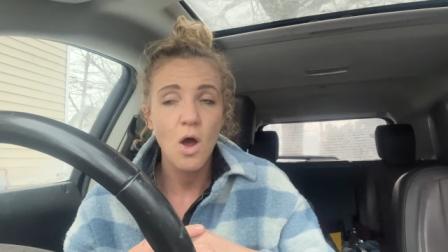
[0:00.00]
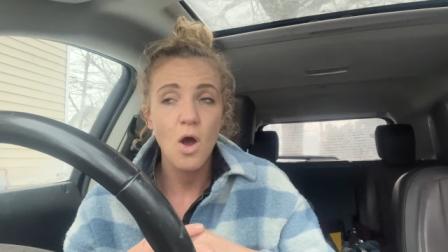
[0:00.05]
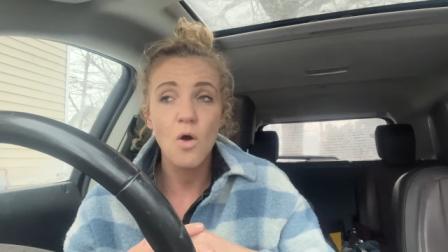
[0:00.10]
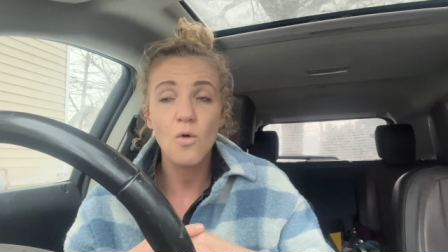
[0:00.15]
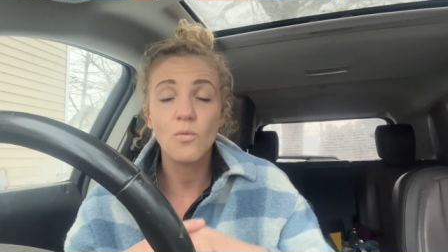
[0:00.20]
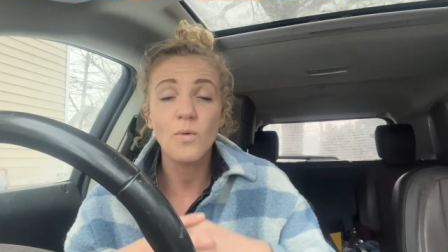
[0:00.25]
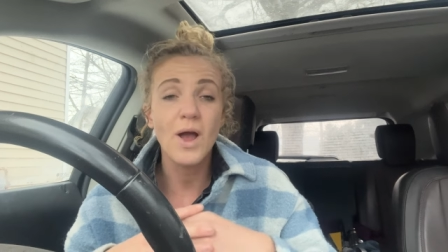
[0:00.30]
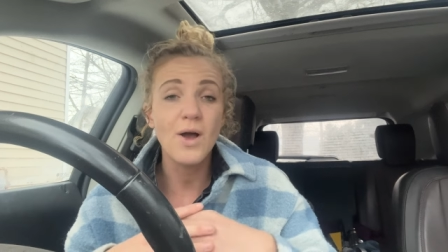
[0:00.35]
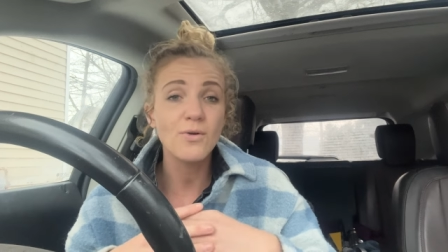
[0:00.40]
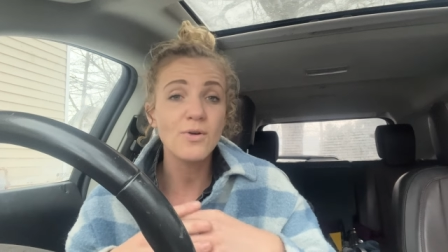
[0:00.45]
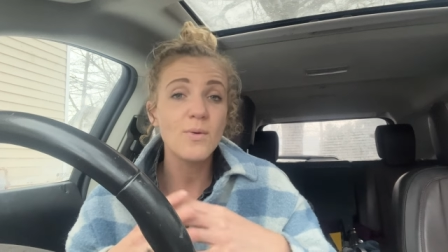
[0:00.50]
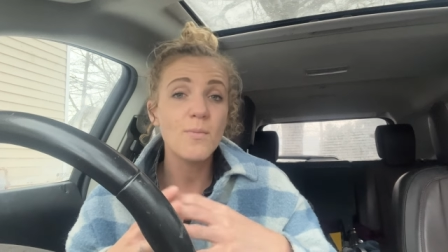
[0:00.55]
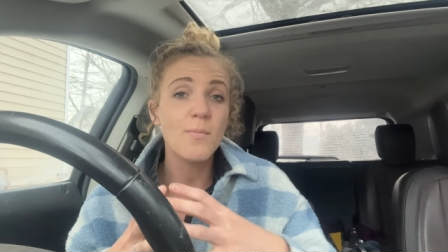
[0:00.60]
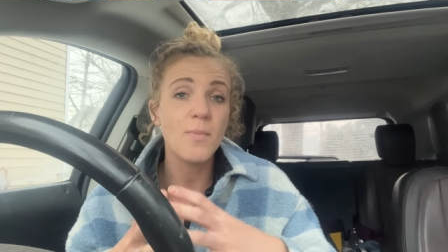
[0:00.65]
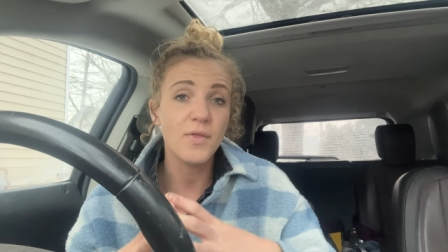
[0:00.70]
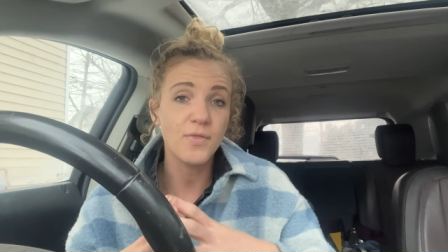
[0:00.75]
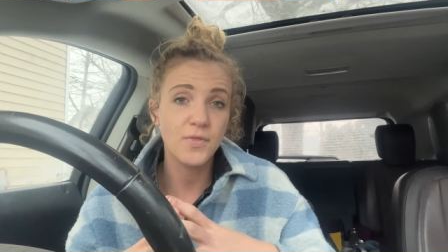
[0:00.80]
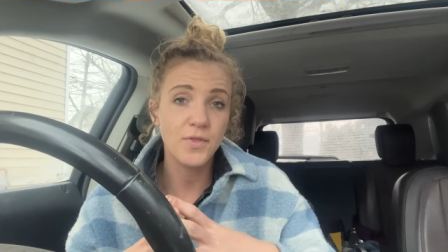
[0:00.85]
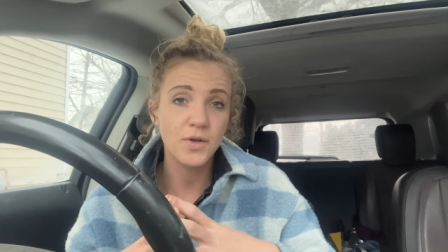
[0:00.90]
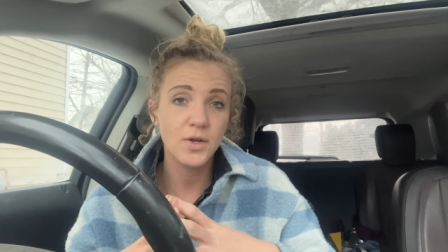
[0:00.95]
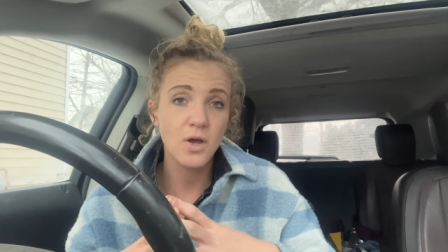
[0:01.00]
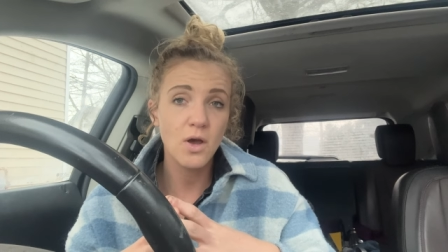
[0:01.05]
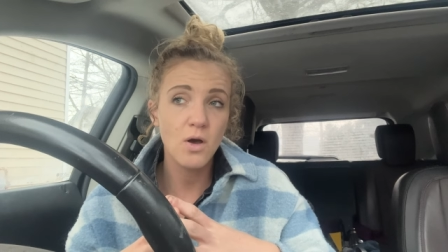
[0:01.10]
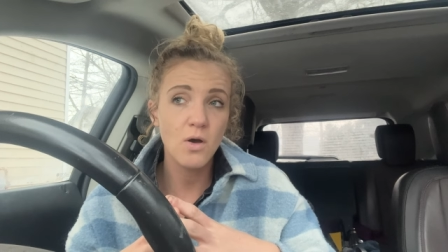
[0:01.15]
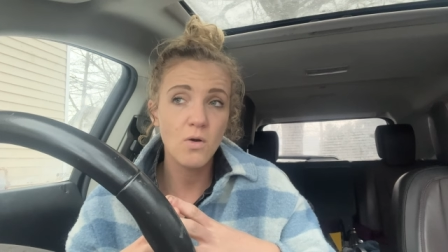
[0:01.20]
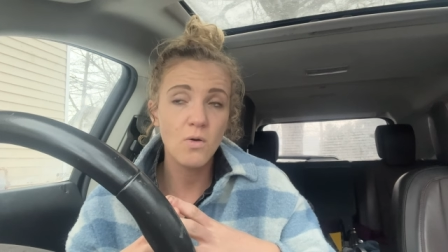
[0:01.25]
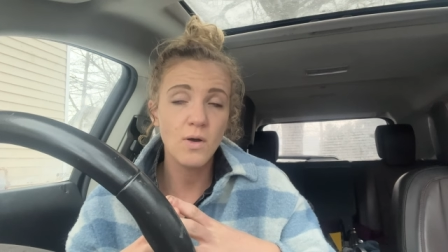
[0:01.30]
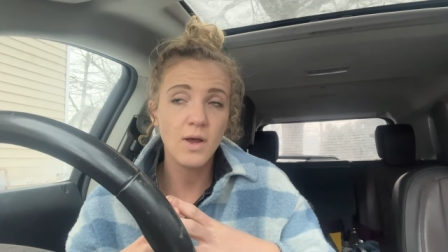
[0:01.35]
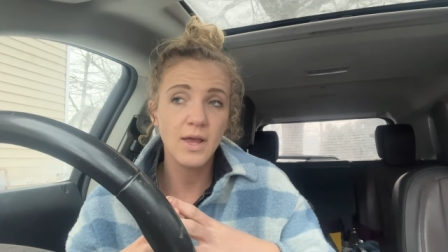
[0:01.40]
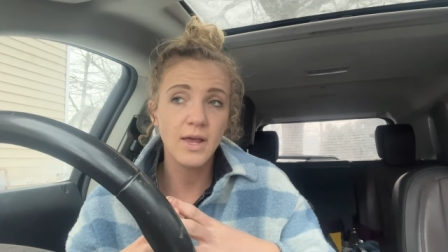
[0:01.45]
around a month
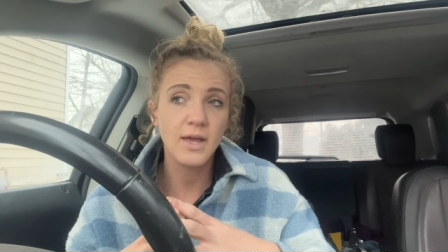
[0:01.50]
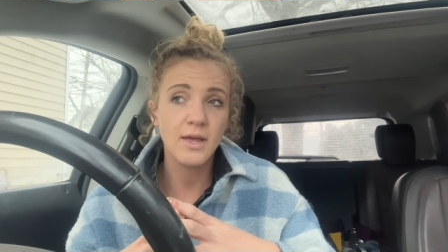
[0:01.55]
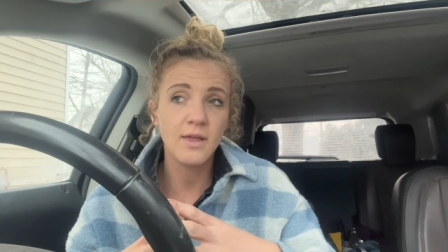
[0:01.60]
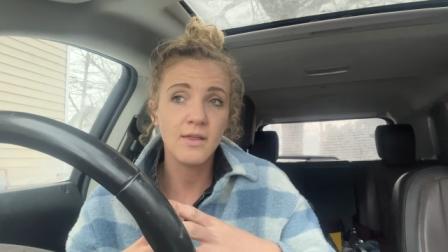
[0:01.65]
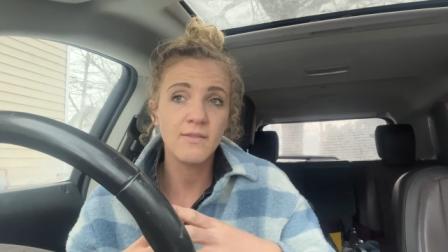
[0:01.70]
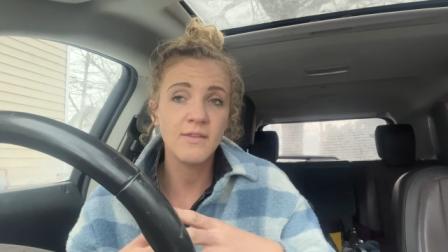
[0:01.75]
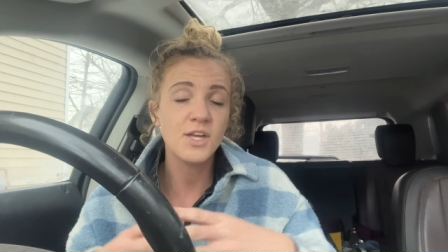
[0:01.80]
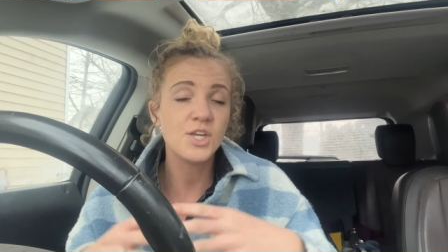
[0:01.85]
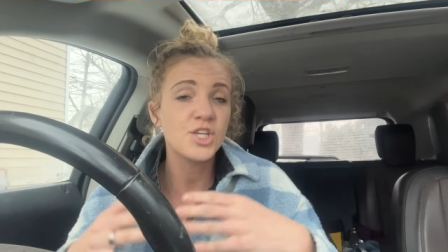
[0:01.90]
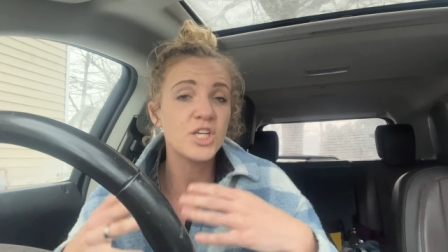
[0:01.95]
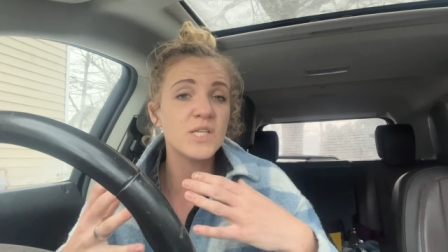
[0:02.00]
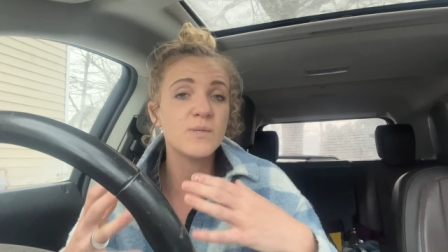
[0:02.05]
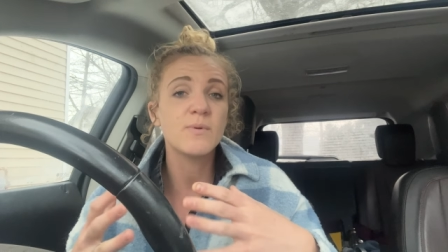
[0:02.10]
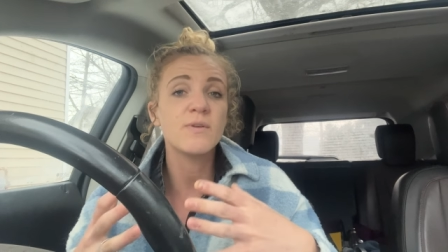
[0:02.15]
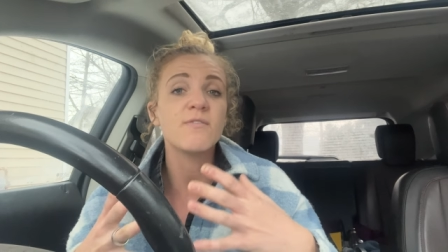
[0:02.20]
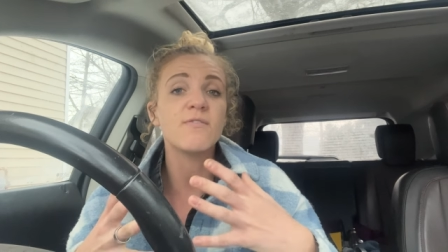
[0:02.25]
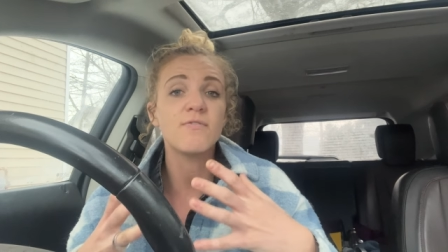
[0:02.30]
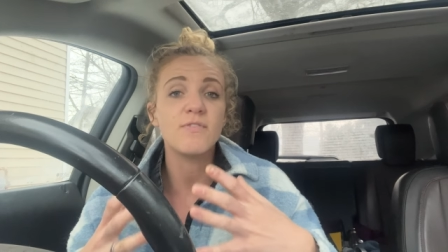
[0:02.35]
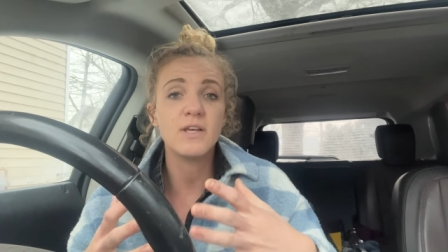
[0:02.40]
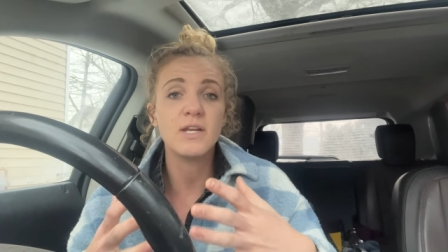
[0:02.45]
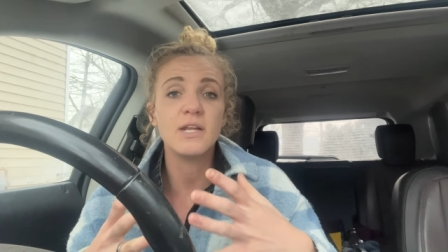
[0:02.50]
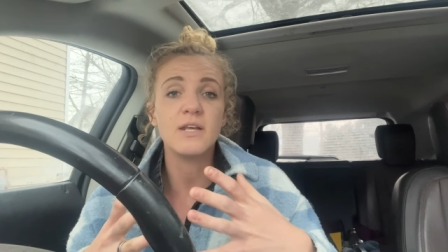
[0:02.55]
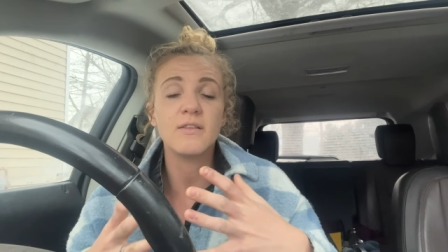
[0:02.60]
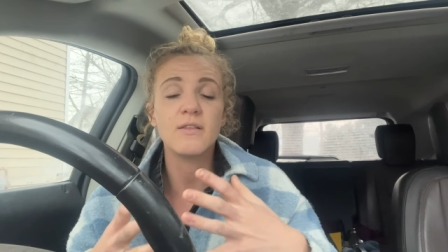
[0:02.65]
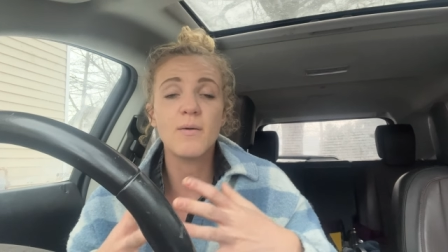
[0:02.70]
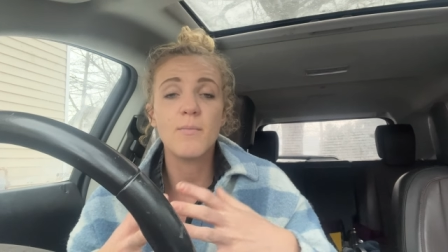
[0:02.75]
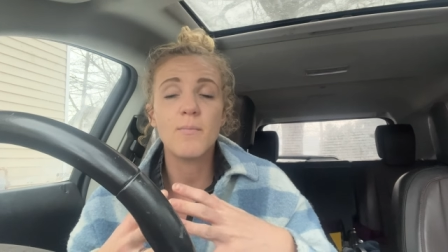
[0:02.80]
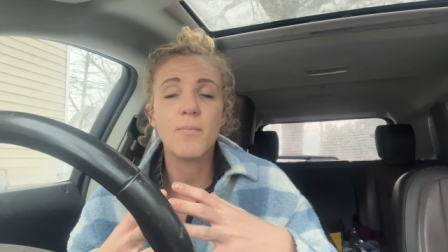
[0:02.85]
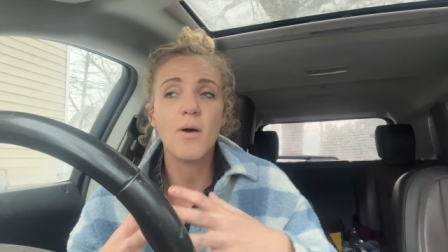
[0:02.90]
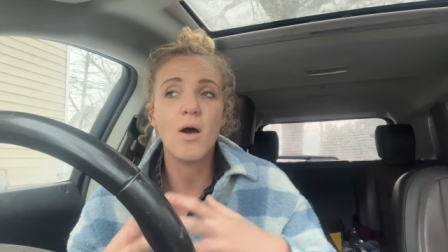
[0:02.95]
ago and that she's been feeding
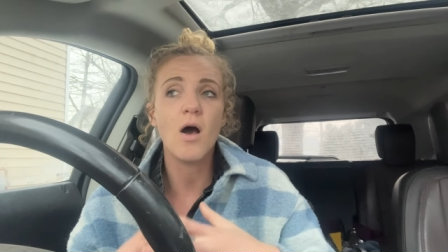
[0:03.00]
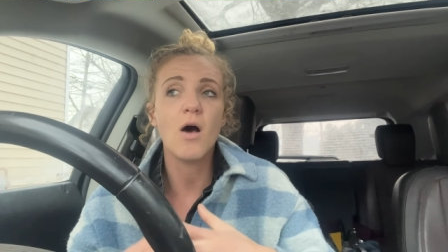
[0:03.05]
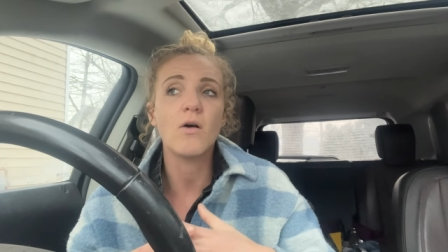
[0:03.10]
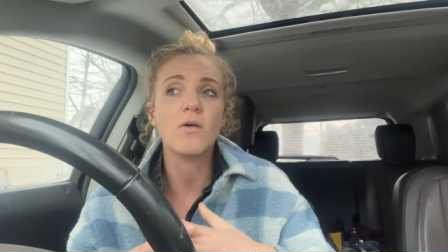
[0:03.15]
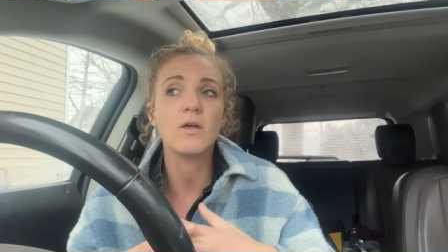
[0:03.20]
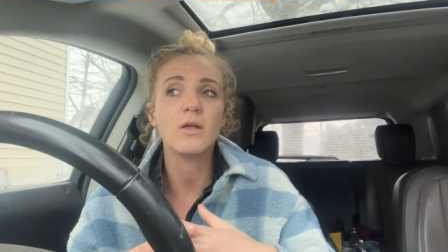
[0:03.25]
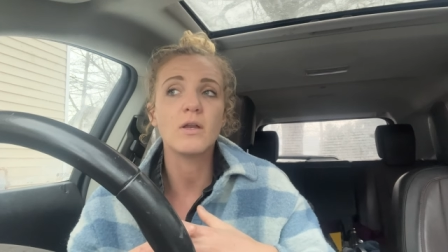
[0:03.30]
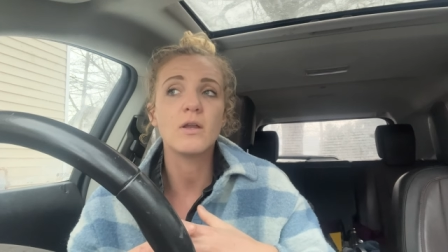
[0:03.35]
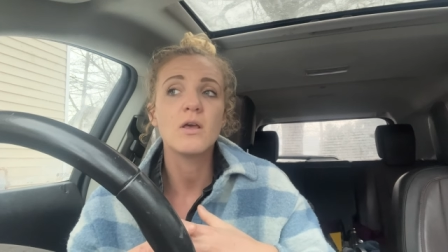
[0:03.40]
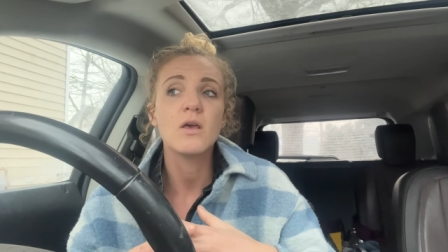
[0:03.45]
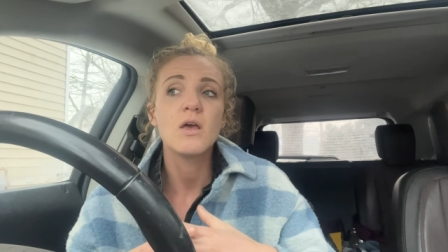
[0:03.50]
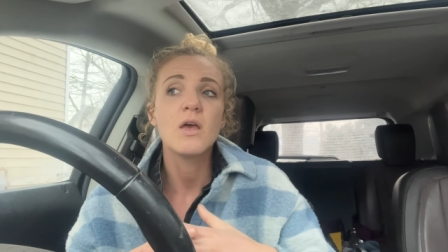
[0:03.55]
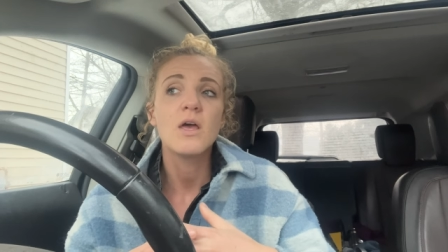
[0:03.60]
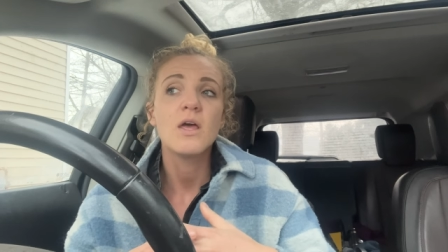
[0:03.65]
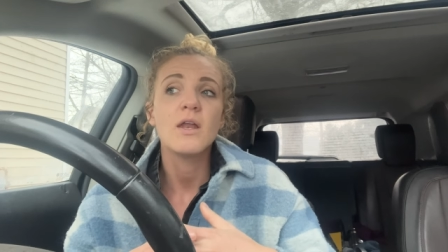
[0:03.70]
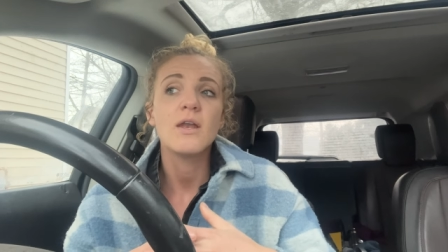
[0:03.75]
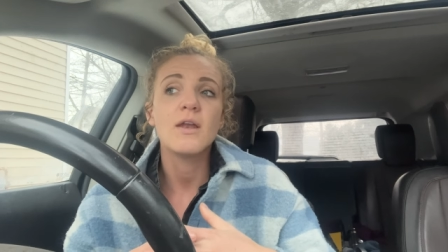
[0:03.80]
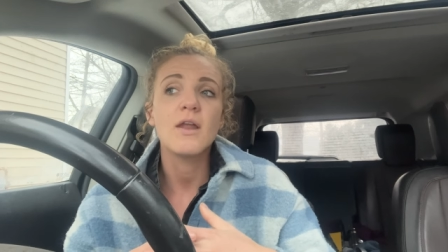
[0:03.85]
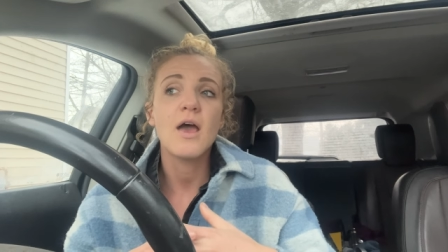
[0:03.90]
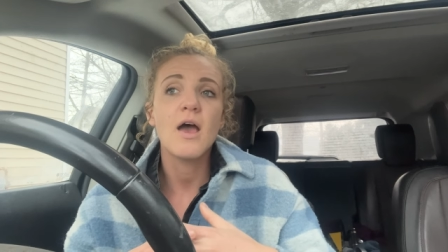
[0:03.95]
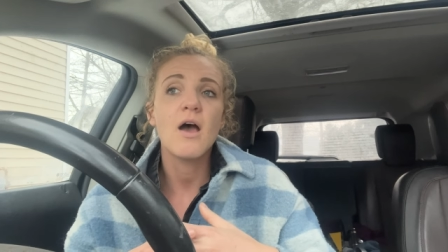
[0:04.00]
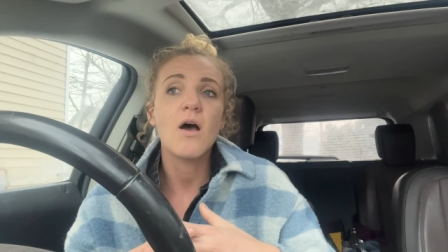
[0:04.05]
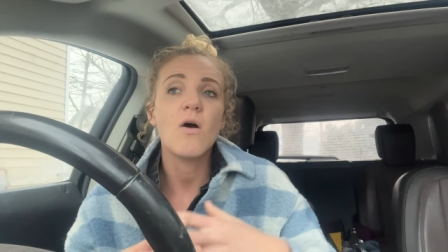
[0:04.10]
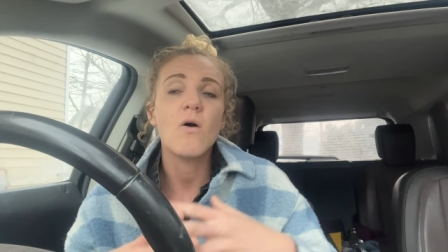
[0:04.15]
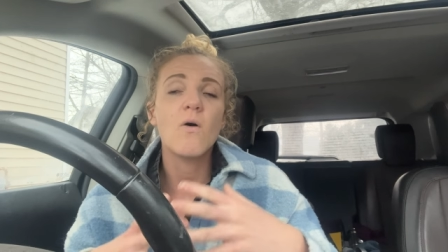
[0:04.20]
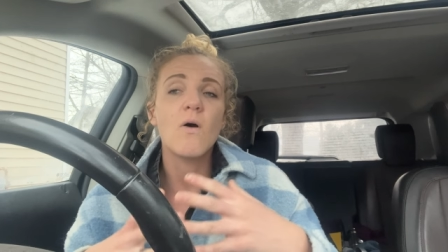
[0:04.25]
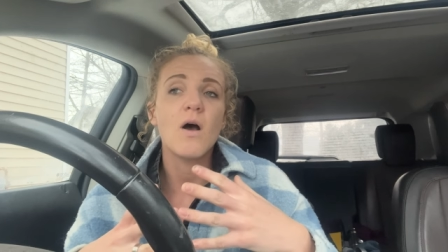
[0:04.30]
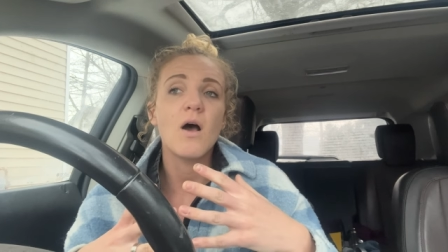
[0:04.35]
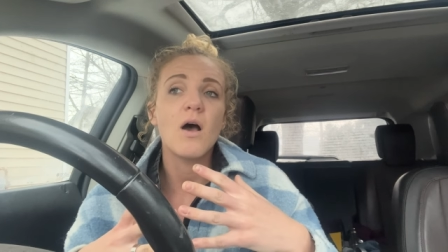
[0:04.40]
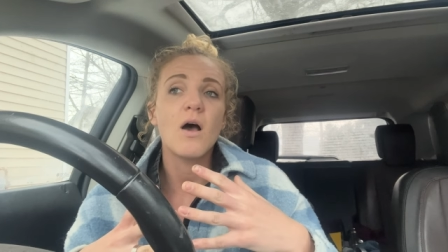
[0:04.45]
them pollen. Now,